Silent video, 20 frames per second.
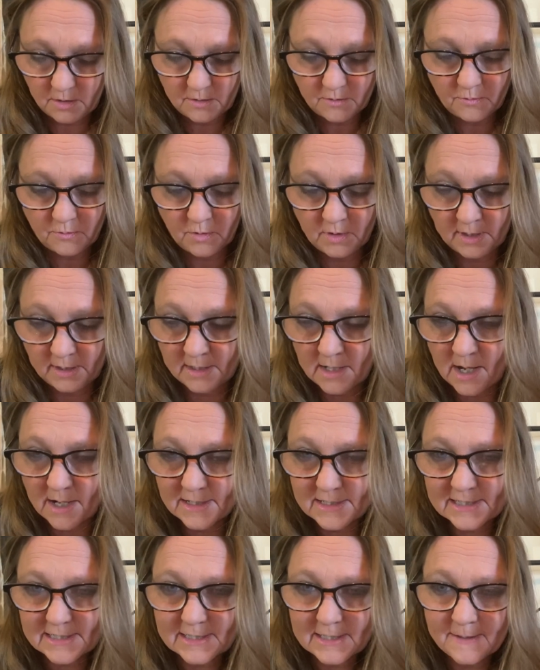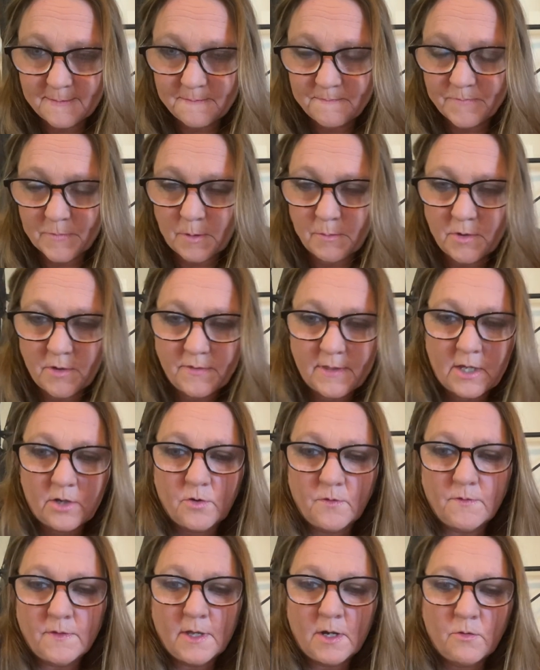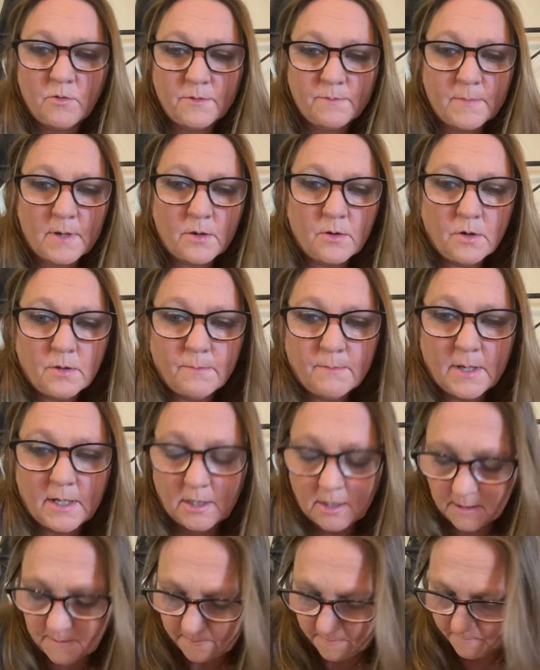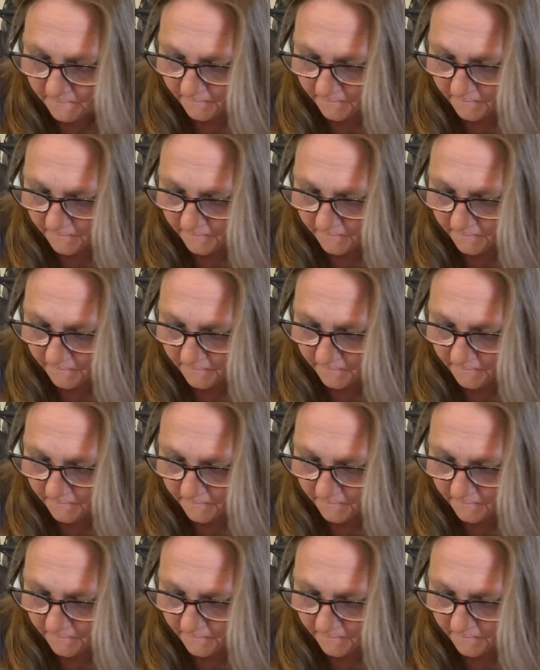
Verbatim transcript: Really nice. I'm put that over there with my makeup.